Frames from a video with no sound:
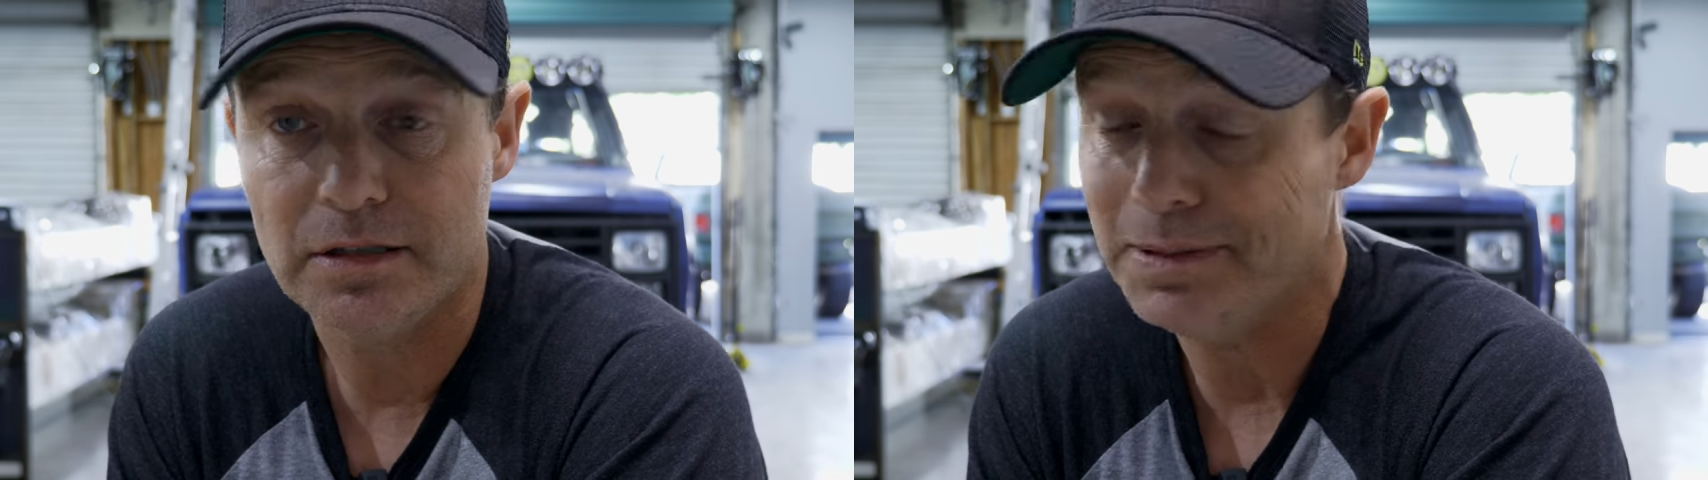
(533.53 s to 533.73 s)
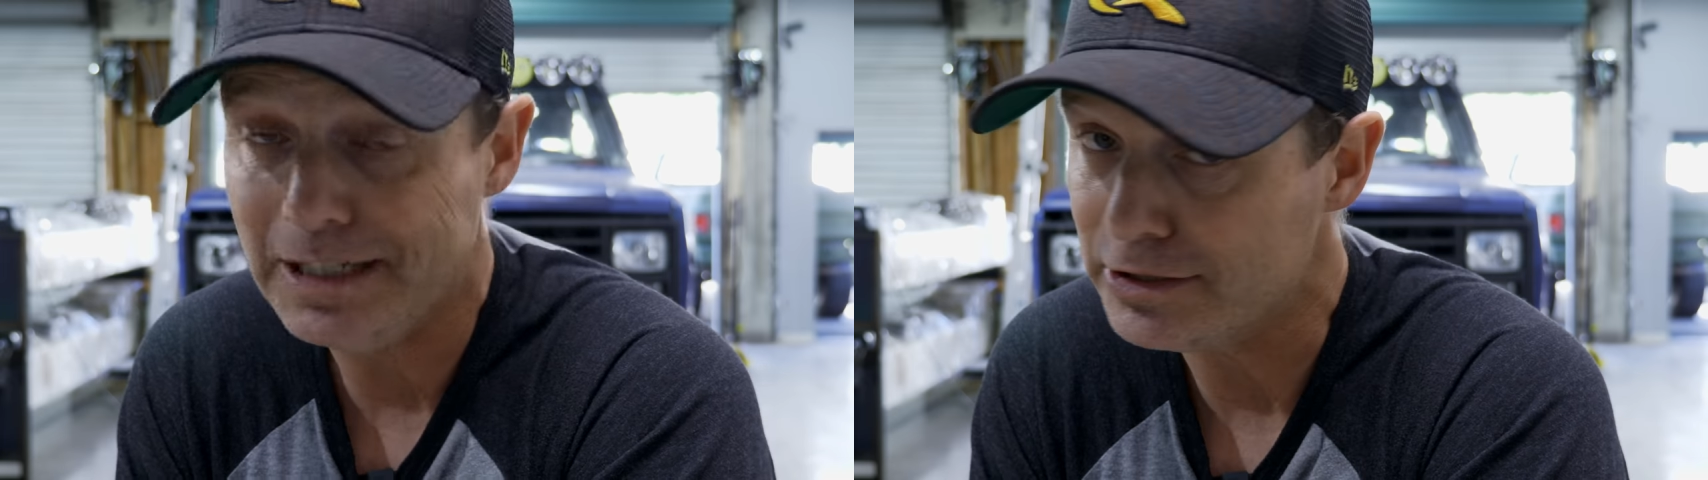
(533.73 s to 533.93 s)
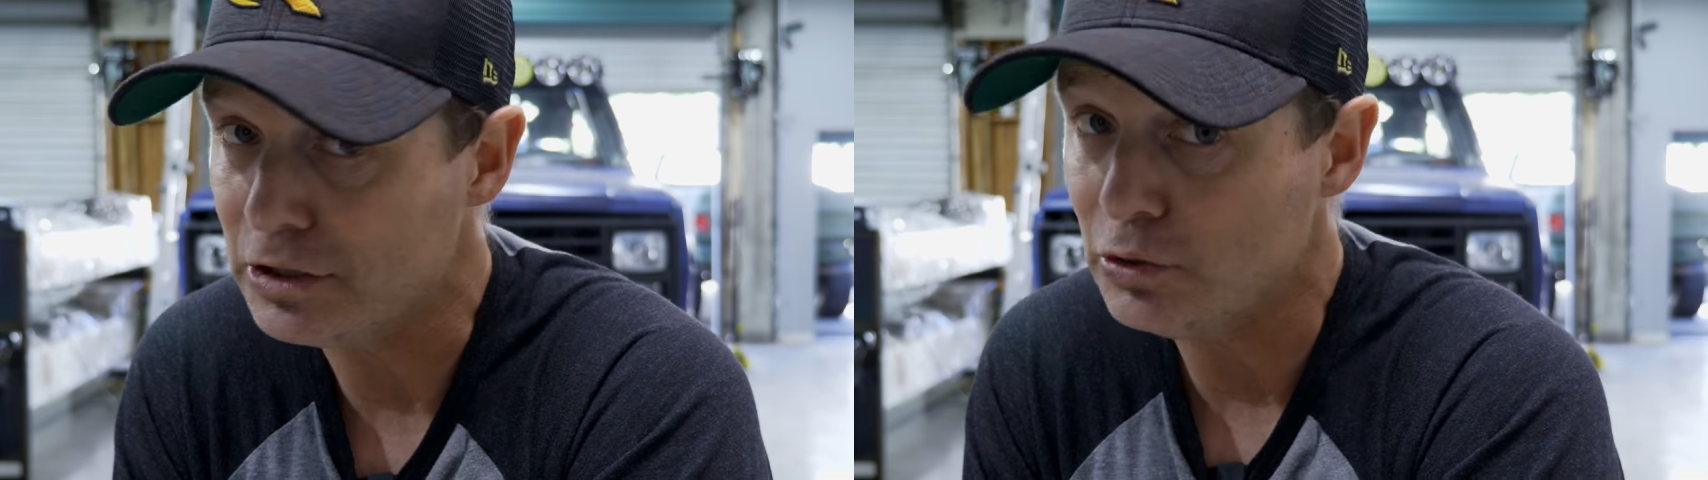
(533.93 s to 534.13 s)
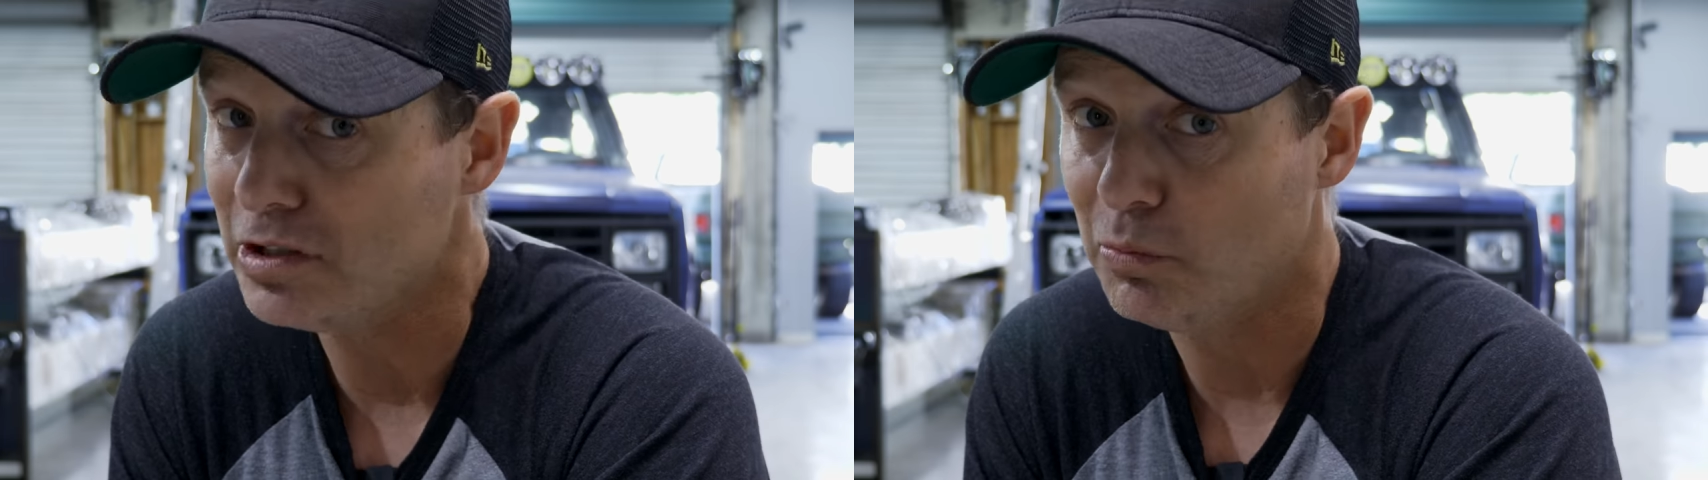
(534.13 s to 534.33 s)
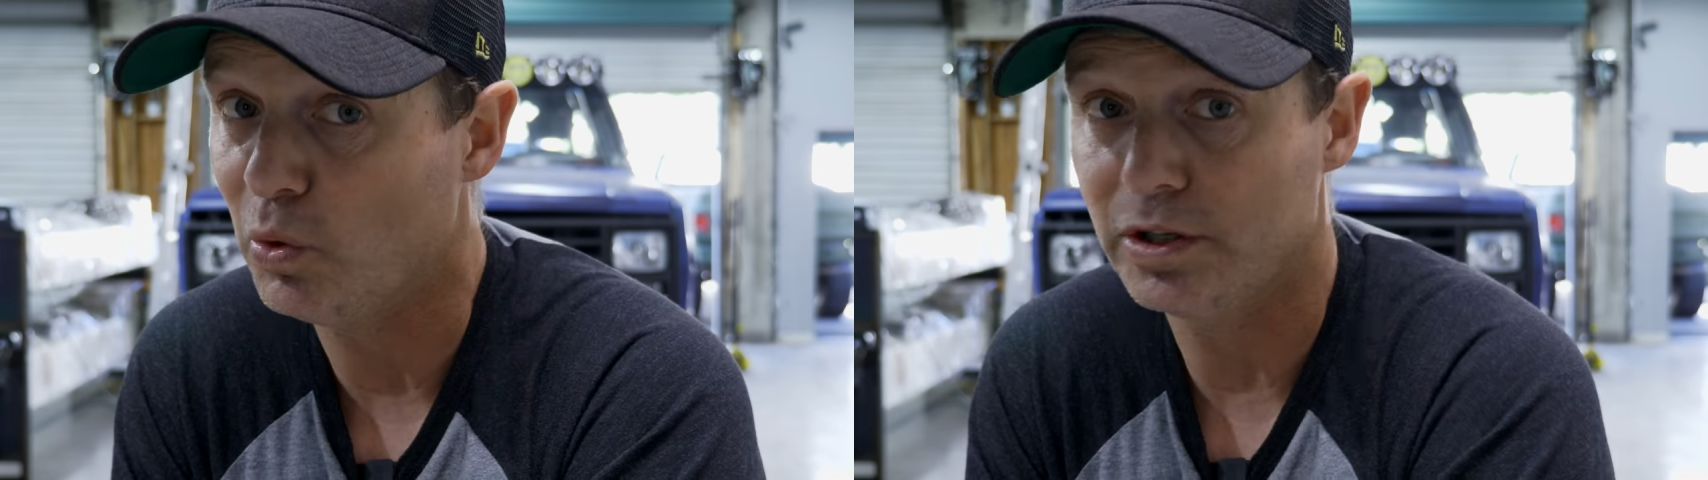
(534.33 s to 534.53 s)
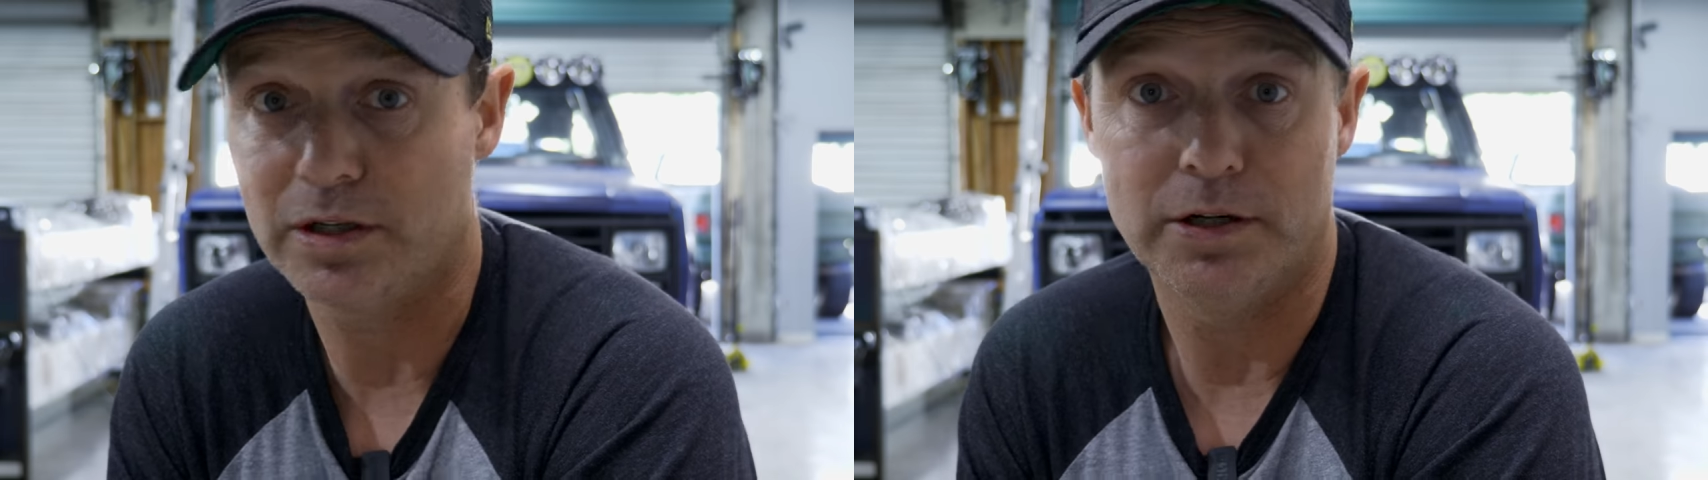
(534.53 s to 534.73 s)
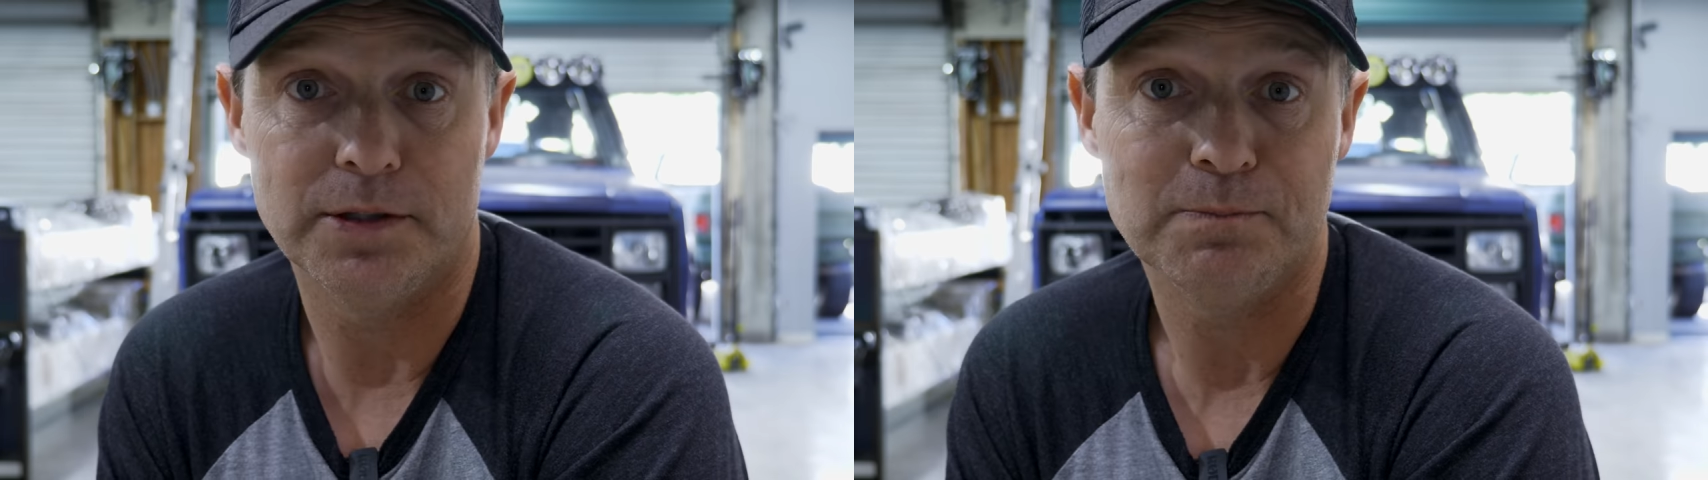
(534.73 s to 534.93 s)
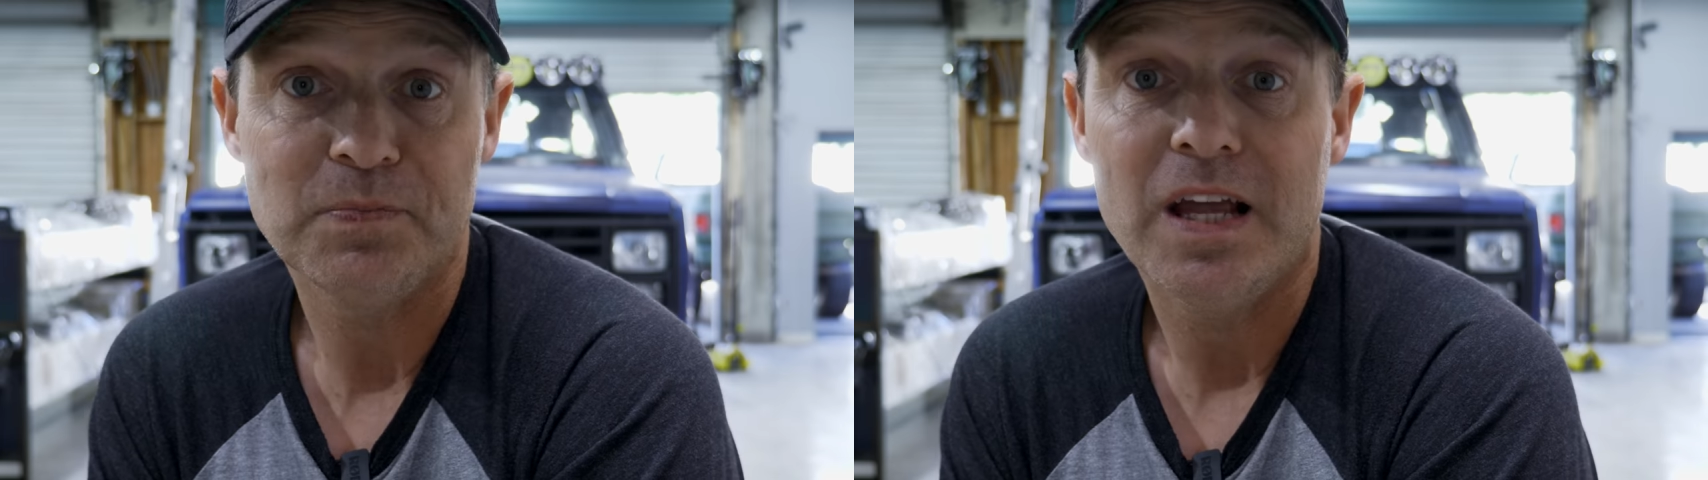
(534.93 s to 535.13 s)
be able to do some work on them.